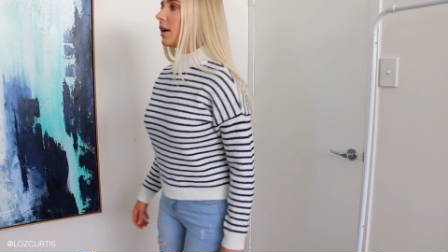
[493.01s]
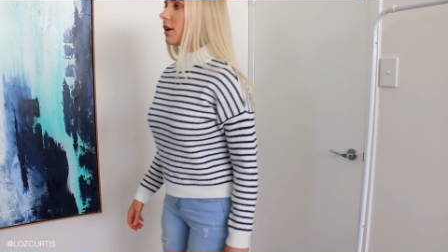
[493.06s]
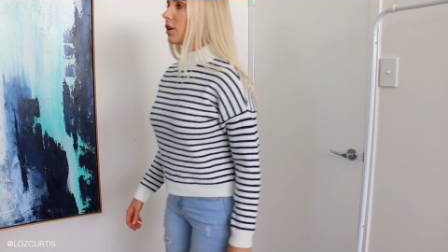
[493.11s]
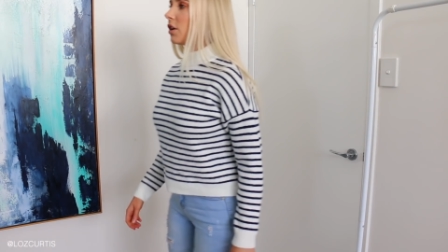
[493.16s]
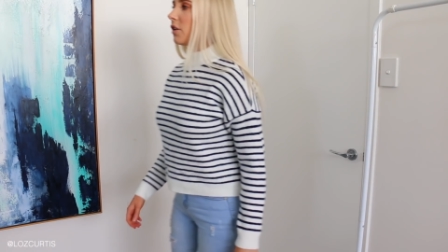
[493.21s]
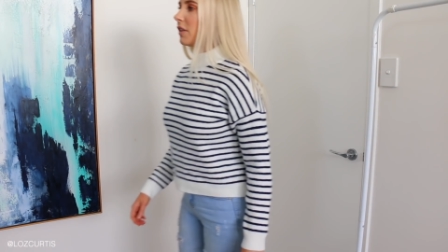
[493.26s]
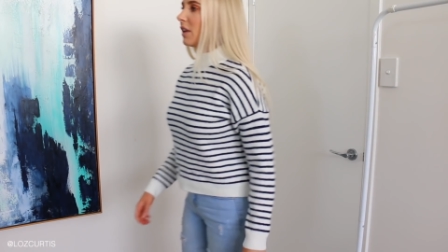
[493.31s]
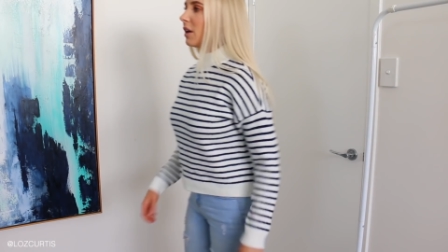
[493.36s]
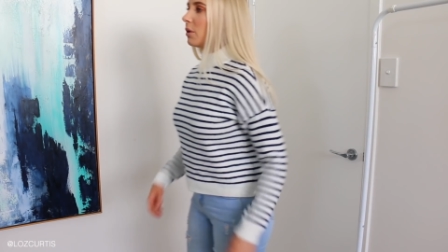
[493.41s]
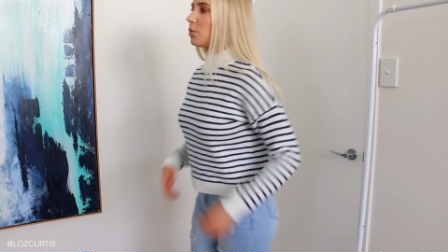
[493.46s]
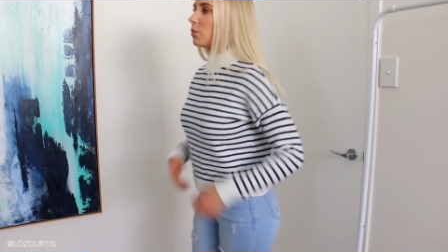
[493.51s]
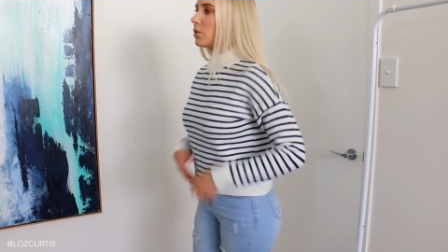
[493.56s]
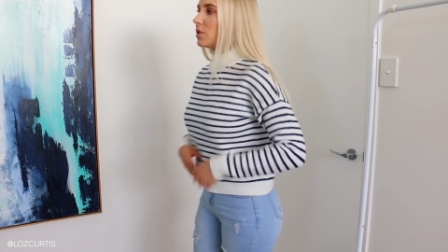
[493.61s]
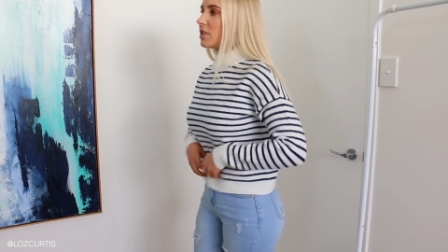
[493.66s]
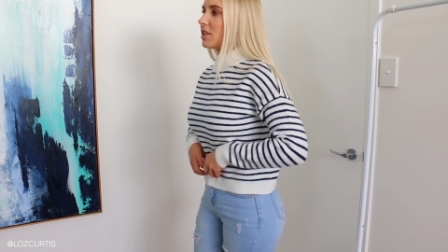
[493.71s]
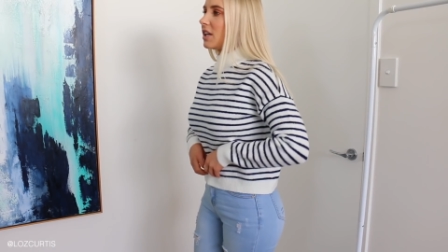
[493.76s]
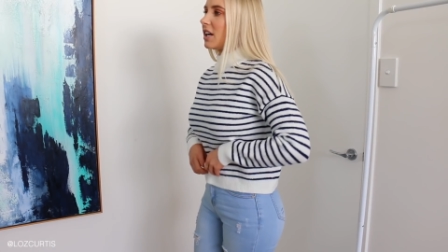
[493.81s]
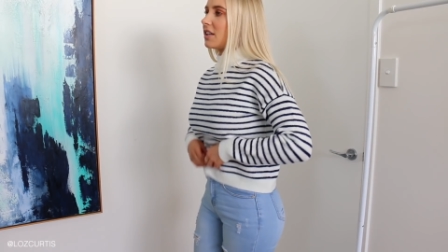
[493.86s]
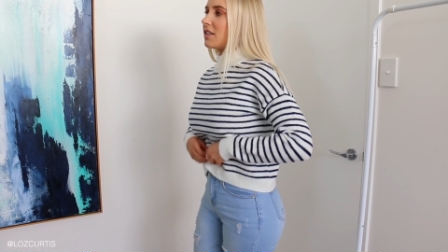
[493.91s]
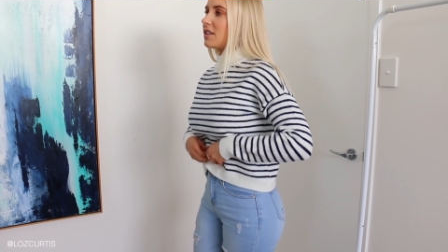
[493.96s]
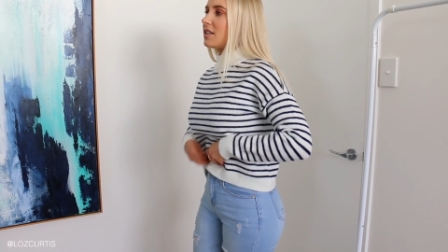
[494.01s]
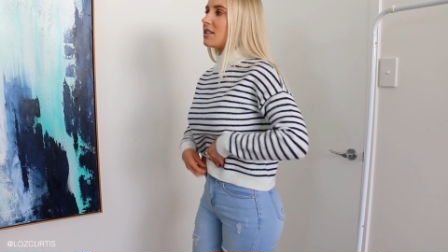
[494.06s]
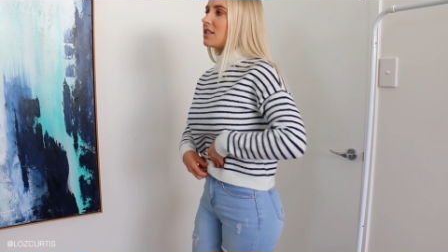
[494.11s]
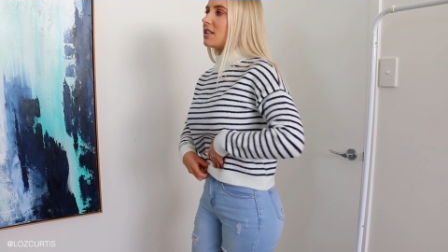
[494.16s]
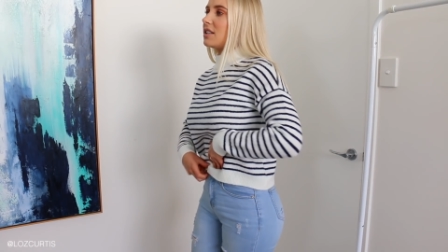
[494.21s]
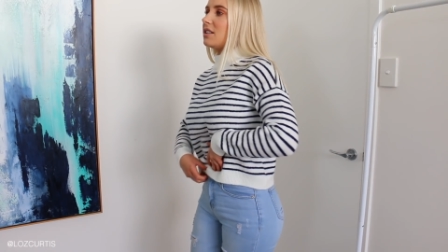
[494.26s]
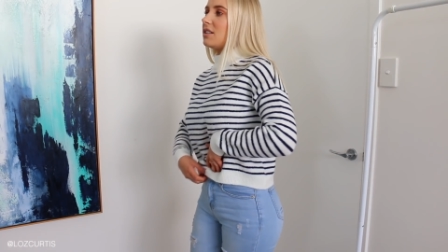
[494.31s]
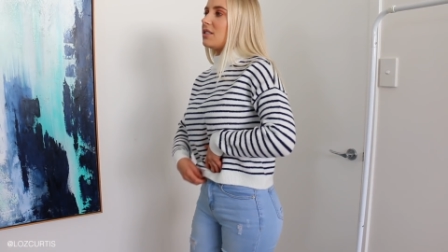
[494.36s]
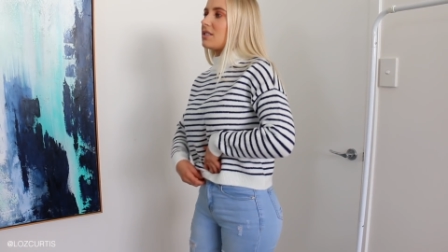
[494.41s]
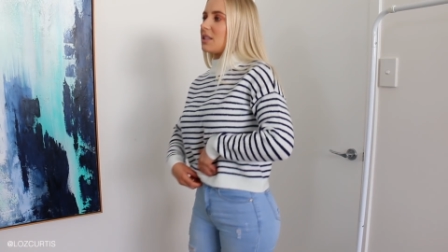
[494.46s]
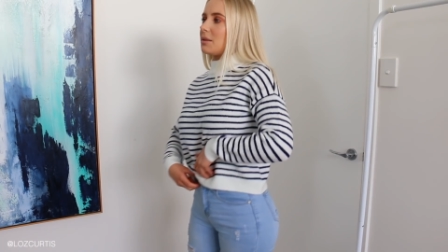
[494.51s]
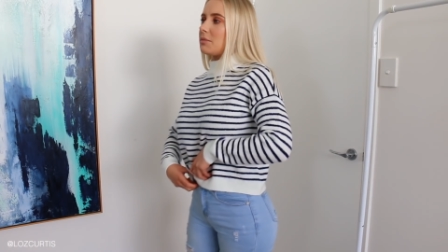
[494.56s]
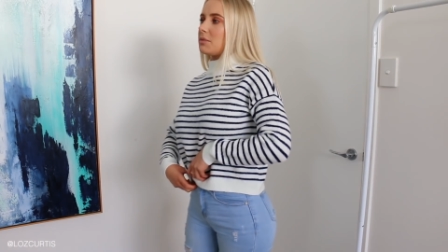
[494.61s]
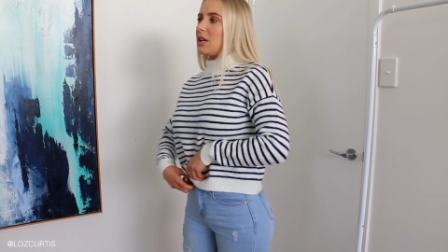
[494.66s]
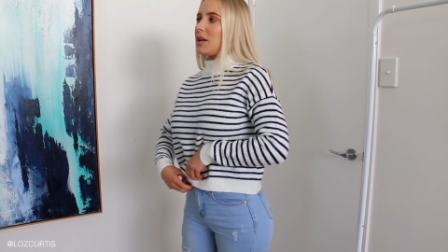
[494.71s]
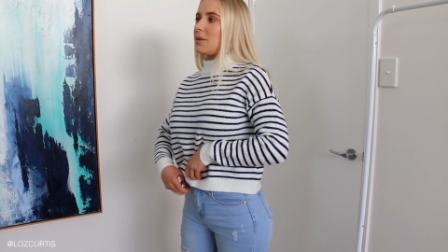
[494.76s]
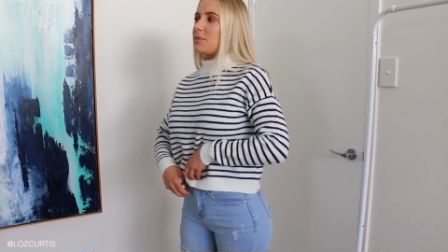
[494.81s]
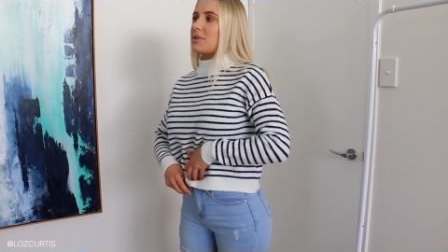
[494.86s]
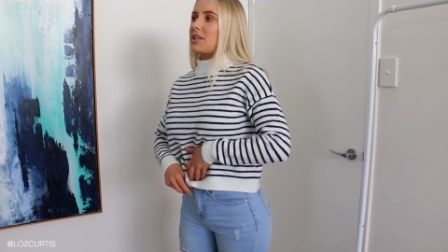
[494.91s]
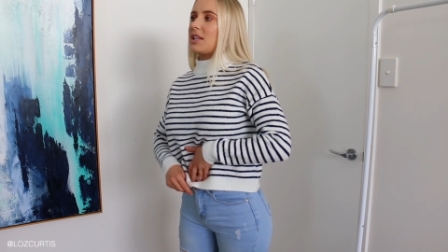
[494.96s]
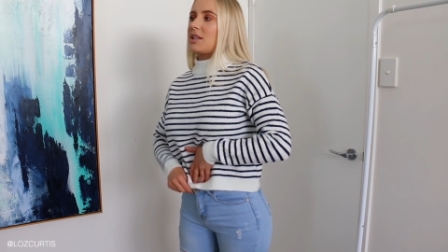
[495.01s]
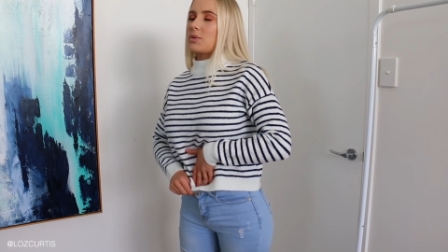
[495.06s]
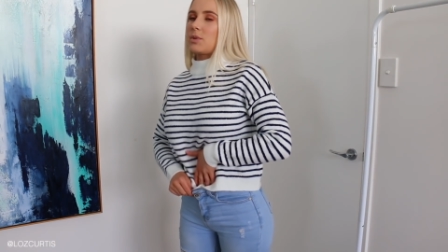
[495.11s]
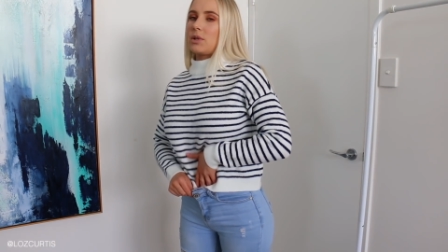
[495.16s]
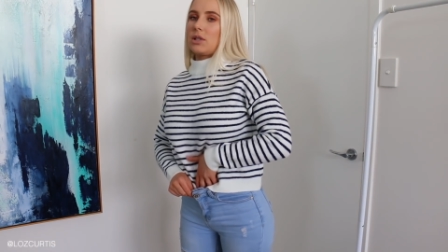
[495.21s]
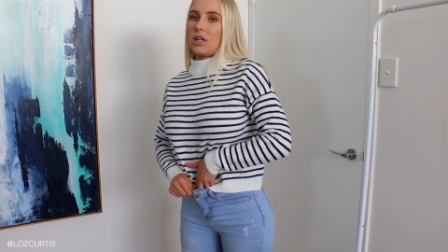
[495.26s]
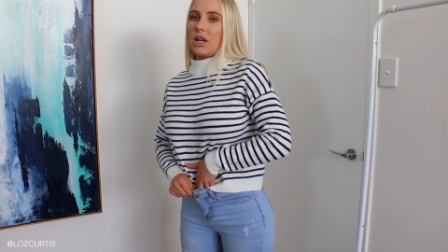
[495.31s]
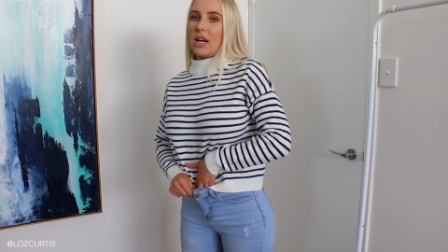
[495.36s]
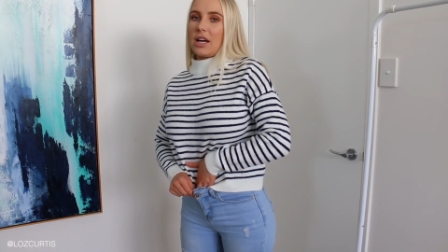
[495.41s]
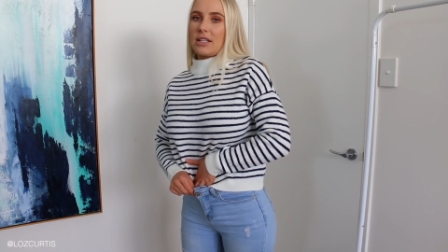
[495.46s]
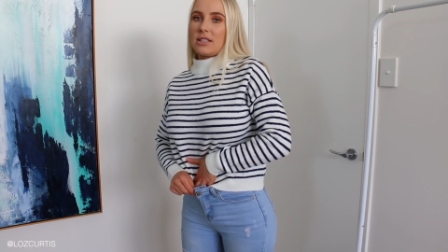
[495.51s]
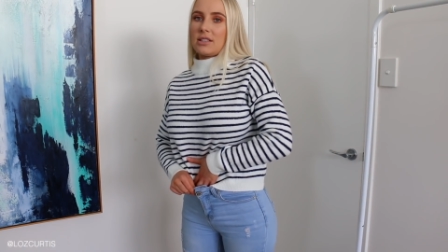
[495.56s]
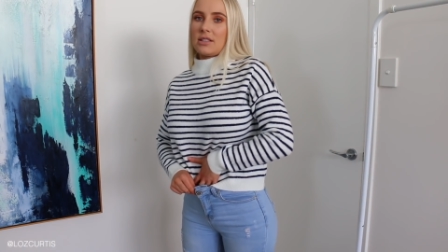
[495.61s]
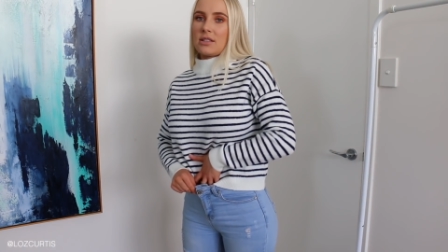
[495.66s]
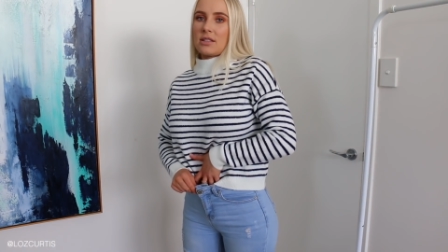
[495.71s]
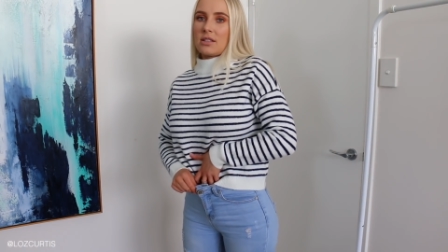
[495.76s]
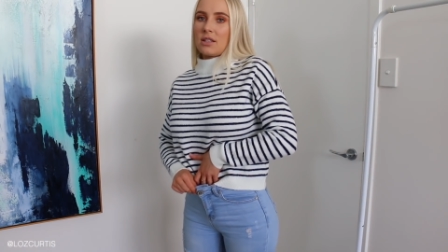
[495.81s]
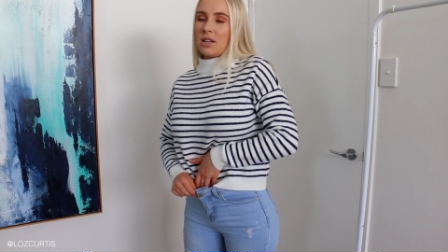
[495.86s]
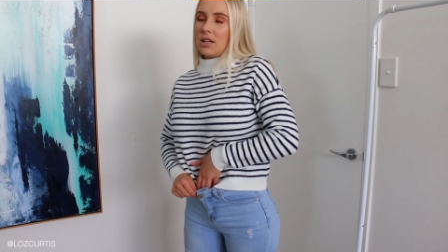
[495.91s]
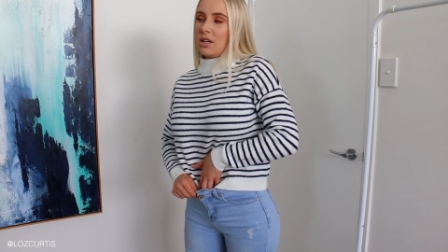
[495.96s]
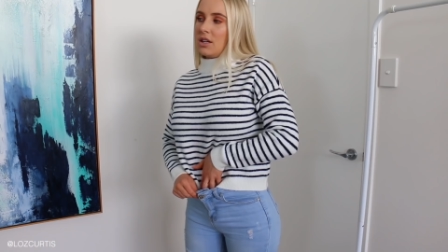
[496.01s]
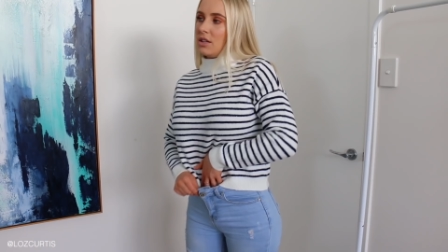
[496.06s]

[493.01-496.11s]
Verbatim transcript: I don't think I would tuck this in because sometimes things with lines